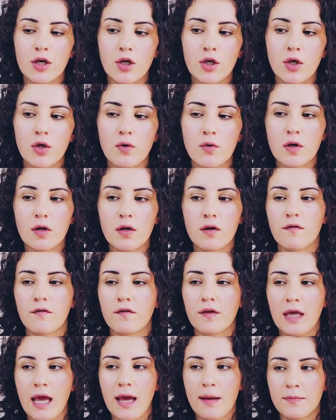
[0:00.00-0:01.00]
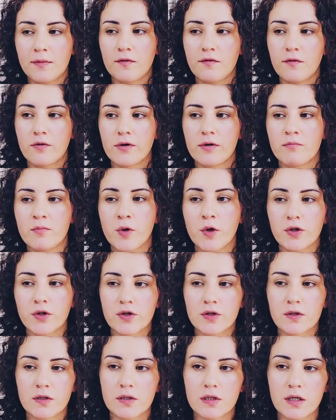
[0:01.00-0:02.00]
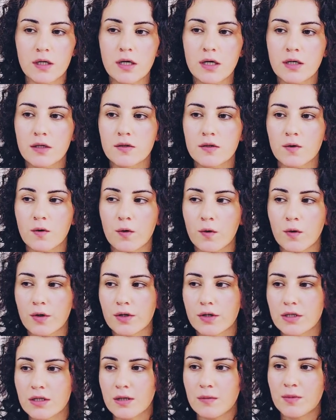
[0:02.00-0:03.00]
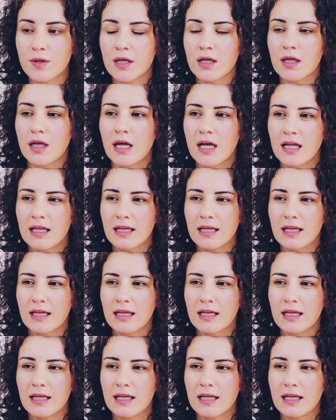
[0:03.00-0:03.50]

you could have kept for emergencies or something.